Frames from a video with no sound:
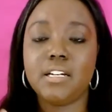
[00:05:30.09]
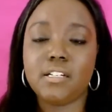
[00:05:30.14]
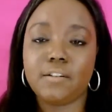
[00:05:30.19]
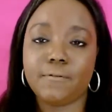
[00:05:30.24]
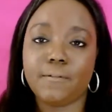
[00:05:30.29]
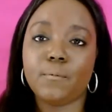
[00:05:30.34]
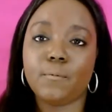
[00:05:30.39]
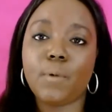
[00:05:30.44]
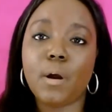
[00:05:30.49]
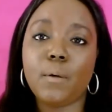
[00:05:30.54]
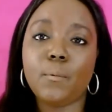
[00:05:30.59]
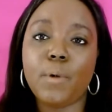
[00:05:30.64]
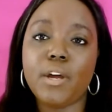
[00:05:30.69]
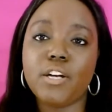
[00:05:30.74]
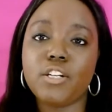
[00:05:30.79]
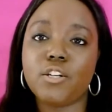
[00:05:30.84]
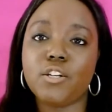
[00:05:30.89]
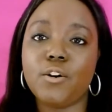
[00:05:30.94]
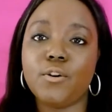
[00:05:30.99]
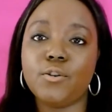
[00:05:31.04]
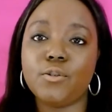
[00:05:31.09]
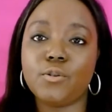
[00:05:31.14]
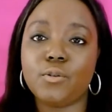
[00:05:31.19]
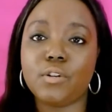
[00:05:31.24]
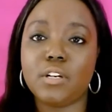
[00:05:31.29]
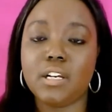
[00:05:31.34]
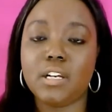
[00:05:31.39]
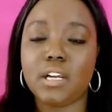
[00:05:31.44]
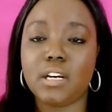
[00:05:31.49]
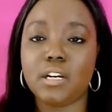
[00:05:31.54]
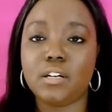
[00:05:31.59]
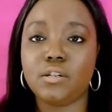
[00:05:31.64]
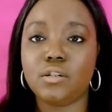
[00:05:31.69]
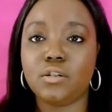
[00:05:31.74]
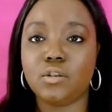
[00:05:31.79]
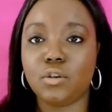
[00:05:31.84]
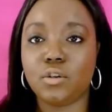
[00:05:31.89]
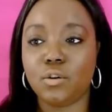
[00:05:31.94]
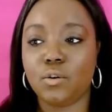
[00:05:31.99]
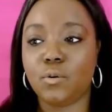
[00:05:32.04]
different runway shows you can get
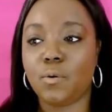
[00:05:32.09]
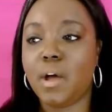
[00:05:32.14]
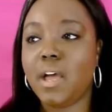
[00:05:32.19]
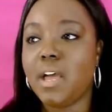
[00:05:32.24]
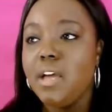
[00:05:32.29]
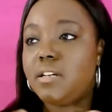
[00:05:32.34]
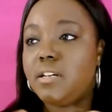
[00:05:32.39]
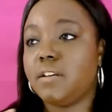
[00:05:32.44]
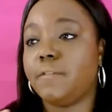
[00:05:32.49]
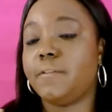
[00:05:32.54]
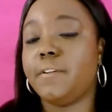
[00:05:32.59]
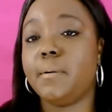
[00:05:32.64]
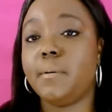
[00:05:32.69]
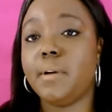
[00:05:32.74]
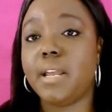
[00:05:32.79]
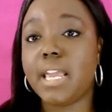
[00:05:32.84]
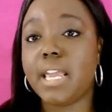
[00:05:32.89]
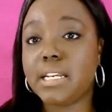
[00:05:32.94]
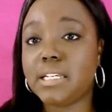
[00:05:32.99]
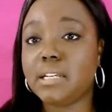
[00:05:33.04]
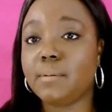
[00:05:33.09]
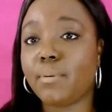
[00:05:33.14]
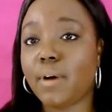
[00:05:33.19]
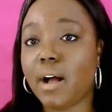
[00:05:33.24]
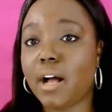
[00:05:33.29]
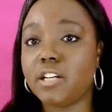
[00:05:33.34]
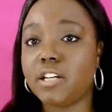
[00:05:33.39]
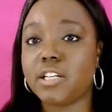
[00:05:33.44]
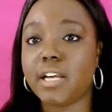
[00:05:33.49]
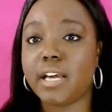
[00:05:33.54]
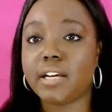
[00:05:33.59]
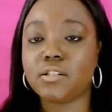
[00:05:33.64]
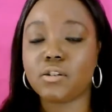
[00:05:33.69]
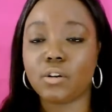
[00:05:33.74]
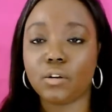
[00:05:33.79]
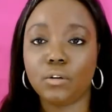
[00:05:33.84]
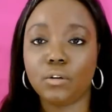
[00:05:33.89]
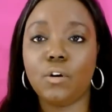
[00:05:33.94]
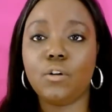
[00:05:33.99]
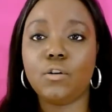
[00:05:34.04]
into, different indie projects
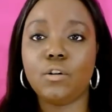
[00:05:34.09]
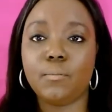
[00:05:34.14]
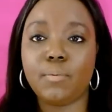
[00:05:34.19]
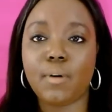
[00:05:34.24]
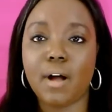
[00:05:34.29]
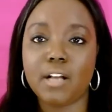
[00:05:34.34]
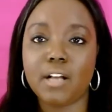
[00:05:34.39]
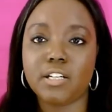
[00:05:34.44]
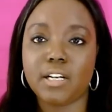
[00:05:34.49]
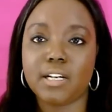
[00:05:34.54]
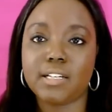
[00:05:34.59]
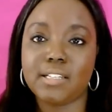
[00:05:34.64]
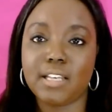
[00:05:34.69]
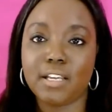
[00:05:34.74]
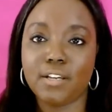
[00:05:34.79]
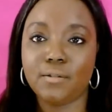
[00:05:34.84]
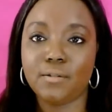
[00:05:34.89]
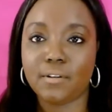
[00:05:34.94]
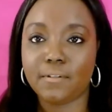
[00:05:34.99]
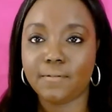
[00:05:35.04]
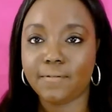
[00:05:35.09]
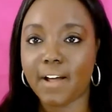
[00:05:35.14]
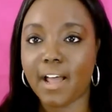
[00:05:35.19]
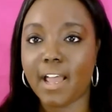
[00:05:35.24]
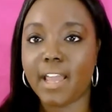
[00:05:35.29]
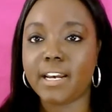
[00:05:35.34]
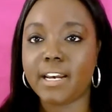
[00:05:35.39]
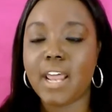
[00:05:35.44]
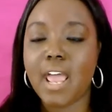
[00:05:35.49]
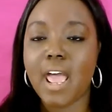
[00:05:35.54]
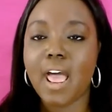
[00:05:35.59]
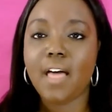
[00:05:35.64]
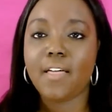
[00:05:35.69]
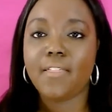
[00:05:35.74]
or local projects that you can find.